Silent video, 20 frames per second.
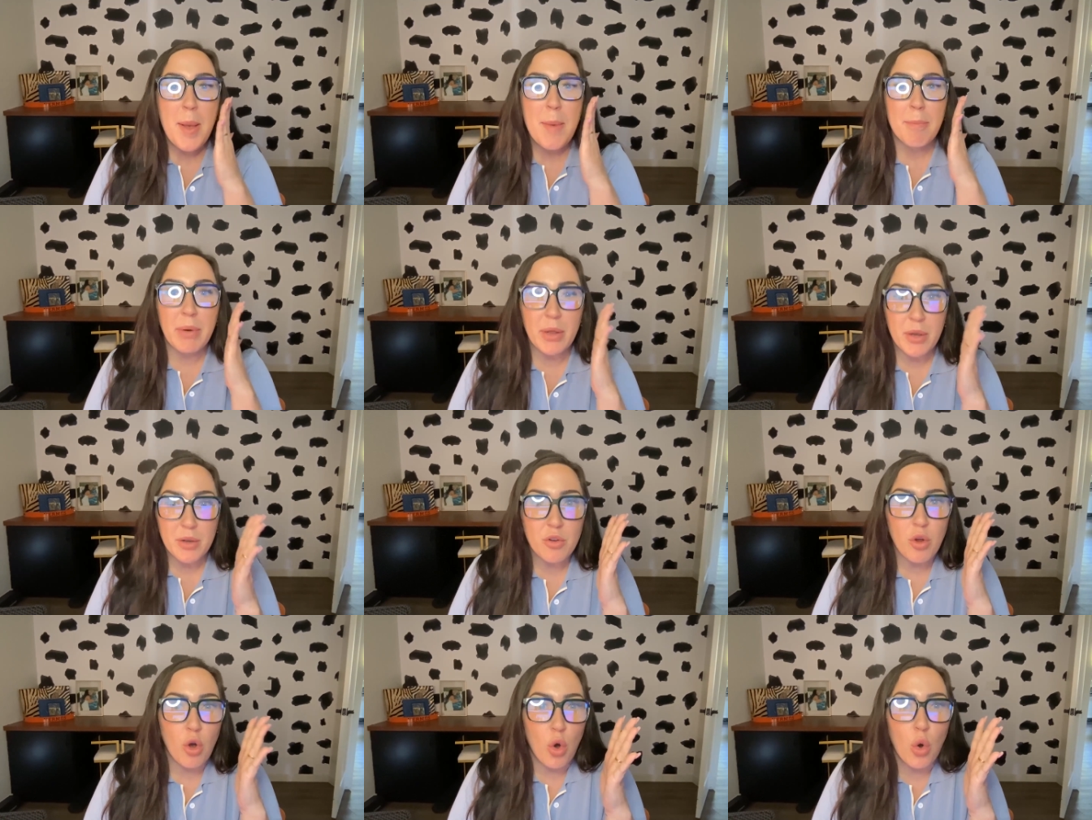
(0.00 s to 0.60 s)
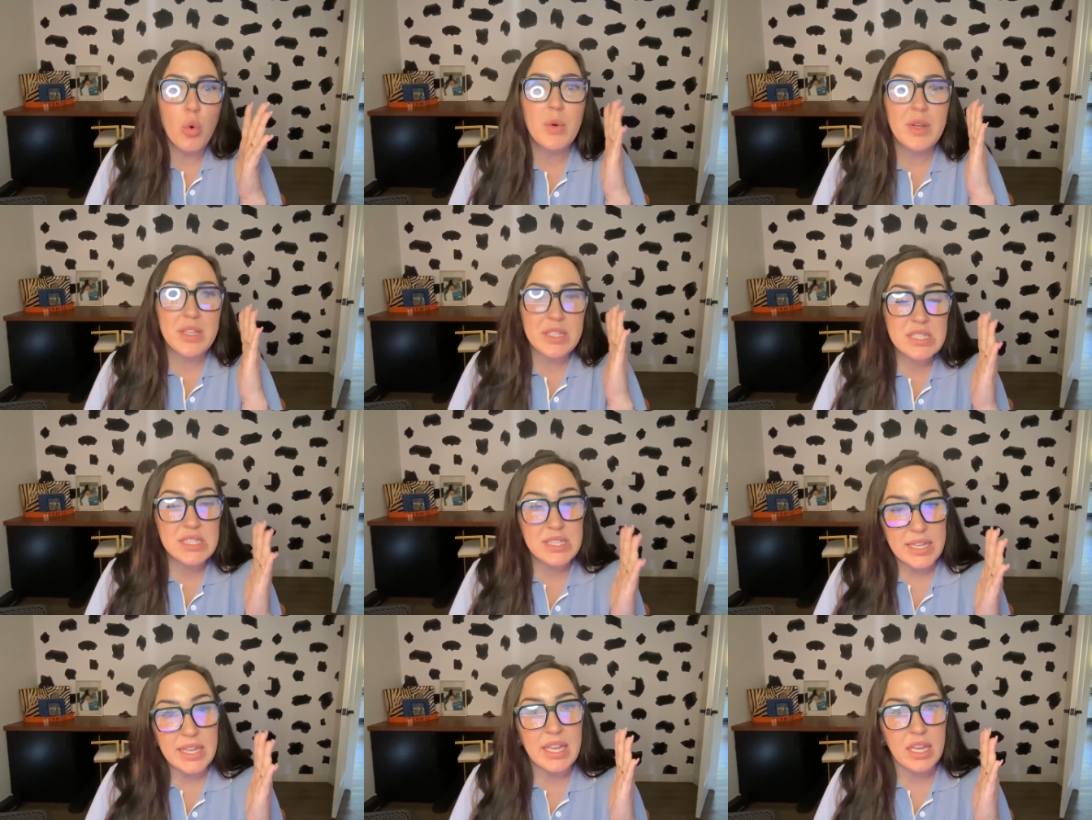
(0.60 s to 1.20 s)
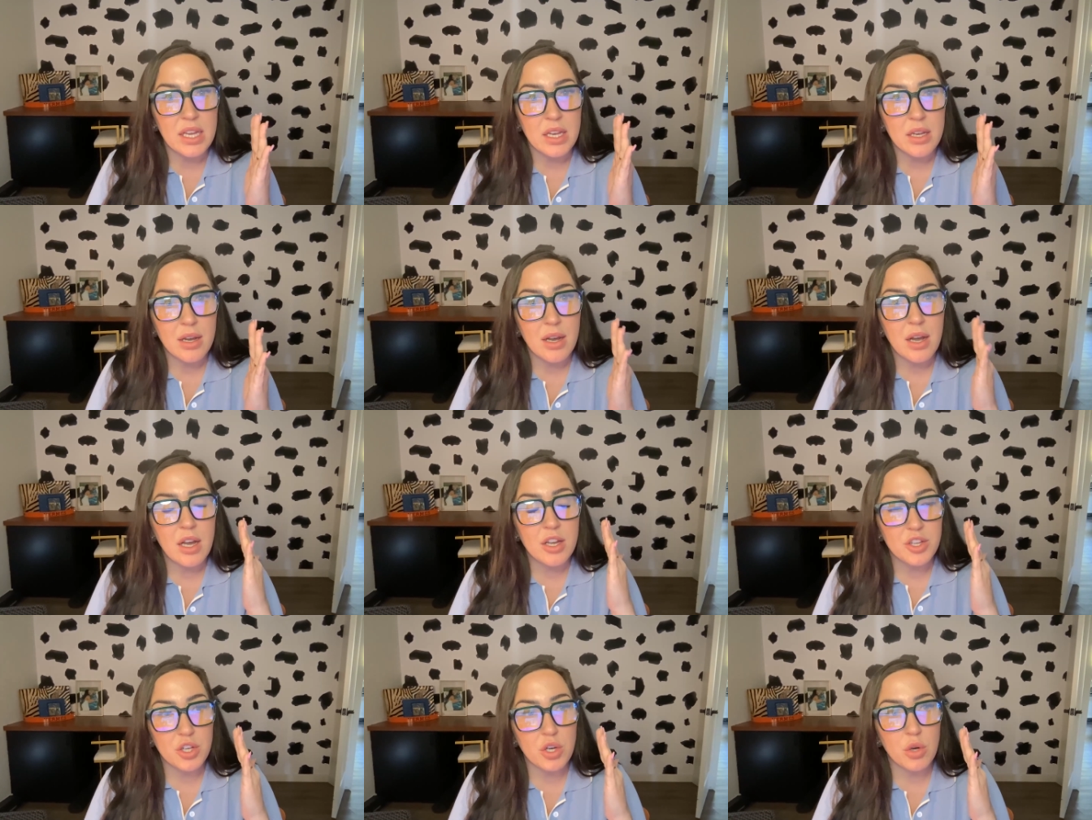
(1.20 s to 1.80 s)
But always think,
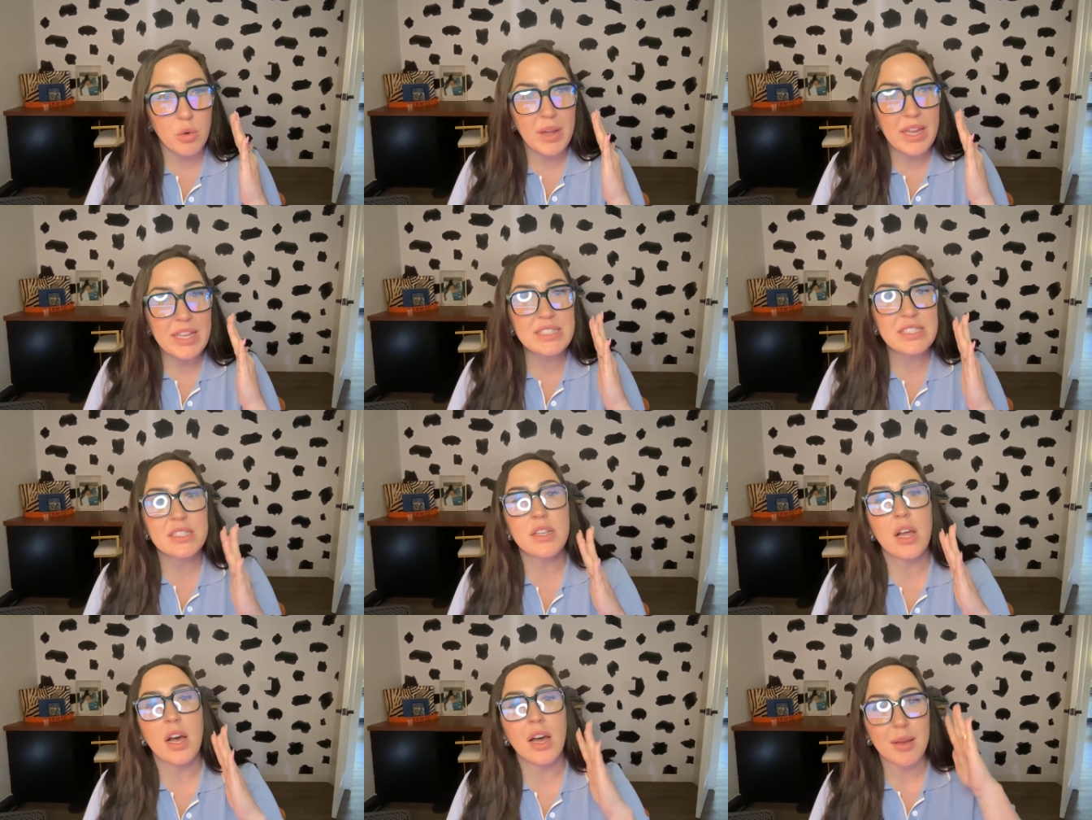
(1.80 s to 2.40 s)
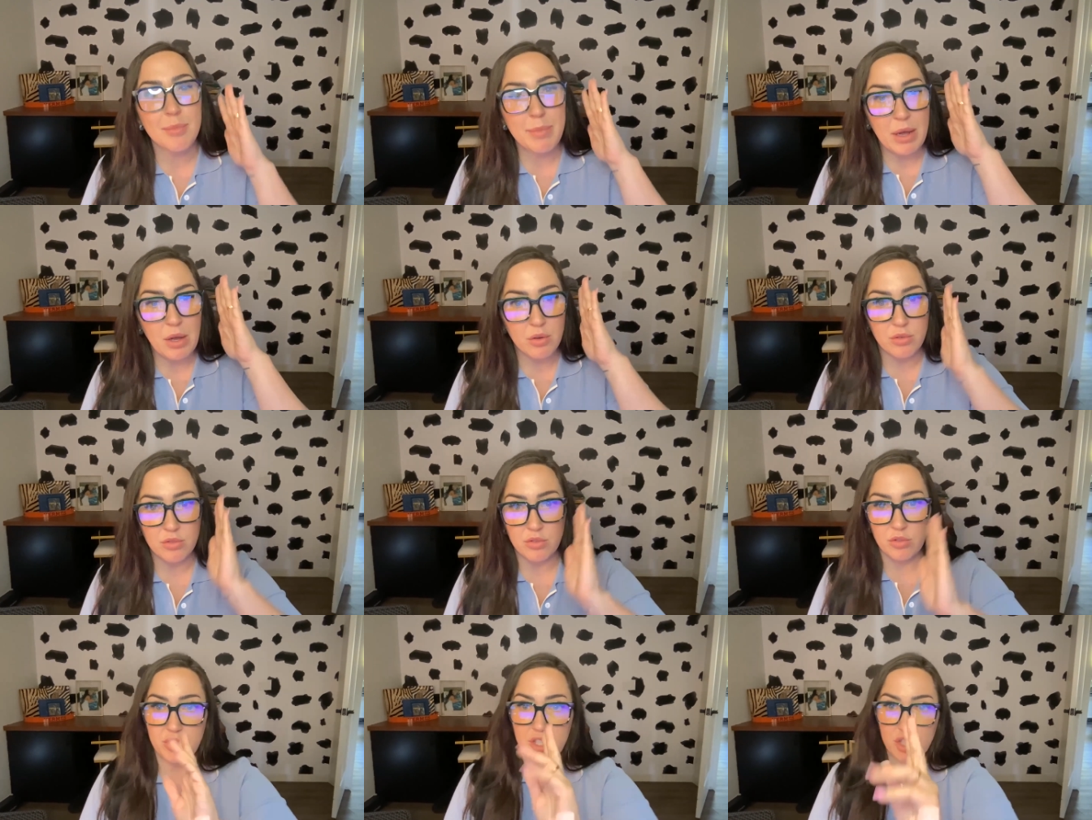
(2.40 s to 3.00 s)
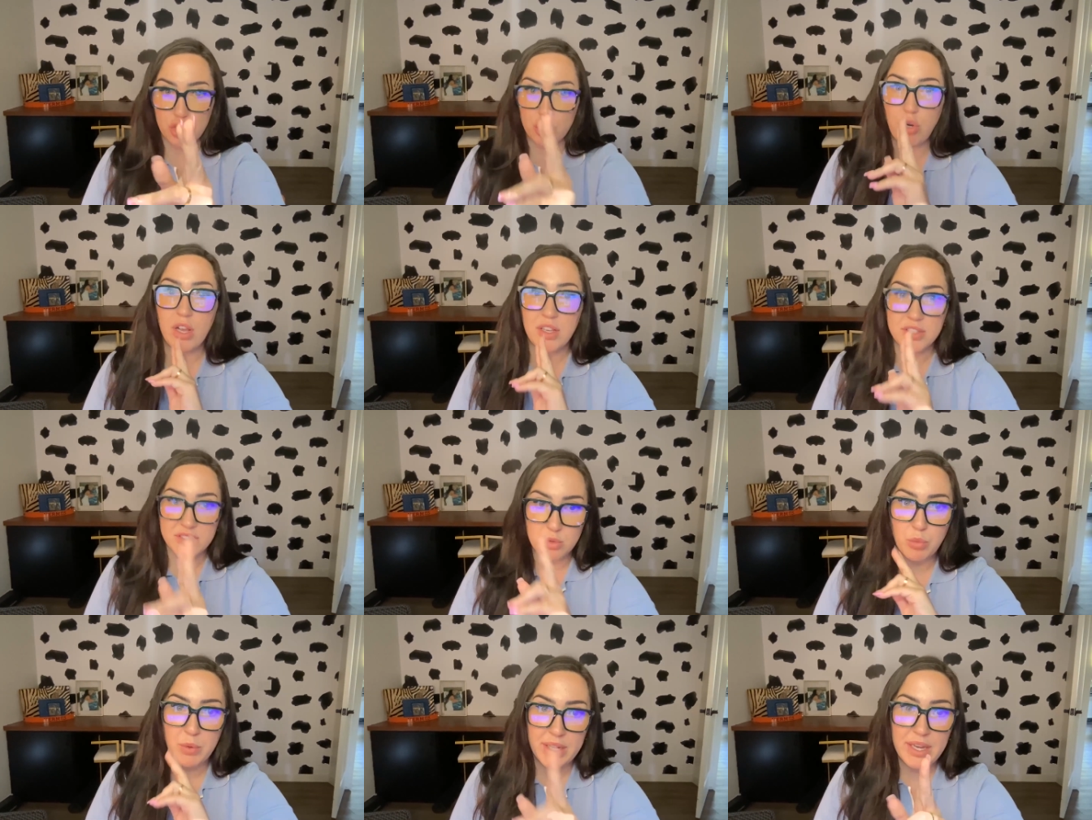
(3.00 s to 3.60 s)
you know, it's not about the
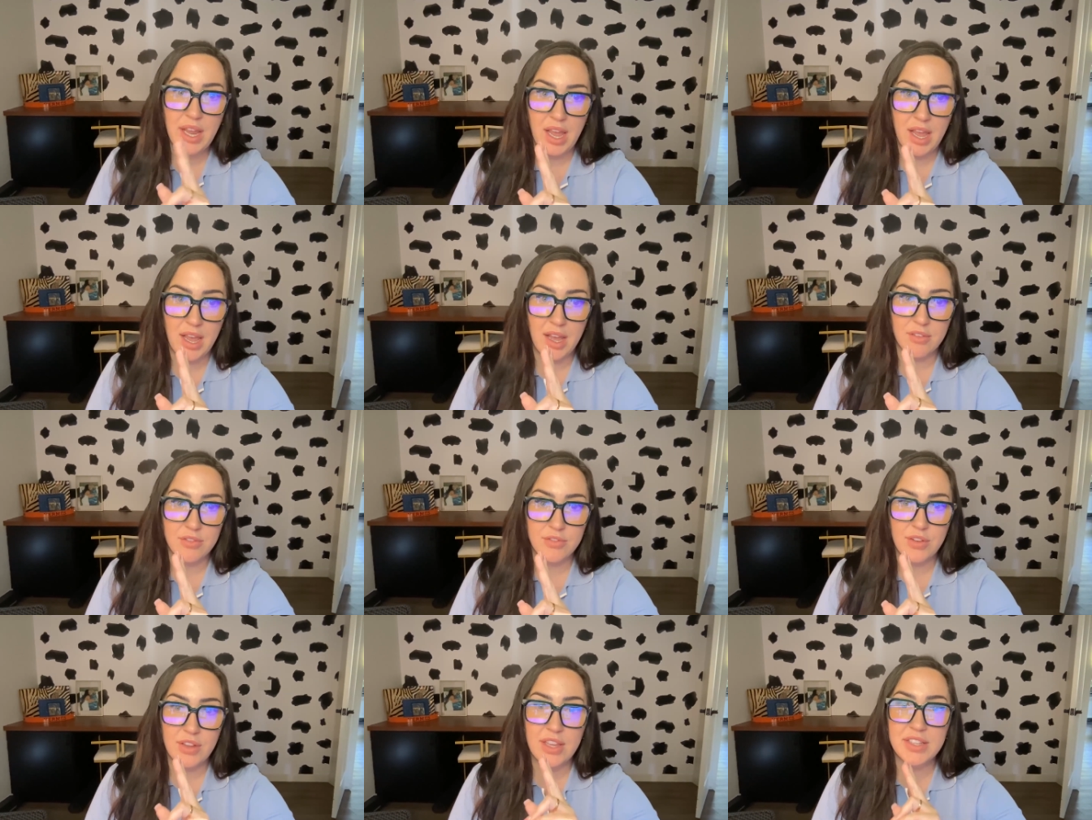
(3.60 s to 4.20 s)
trust we have.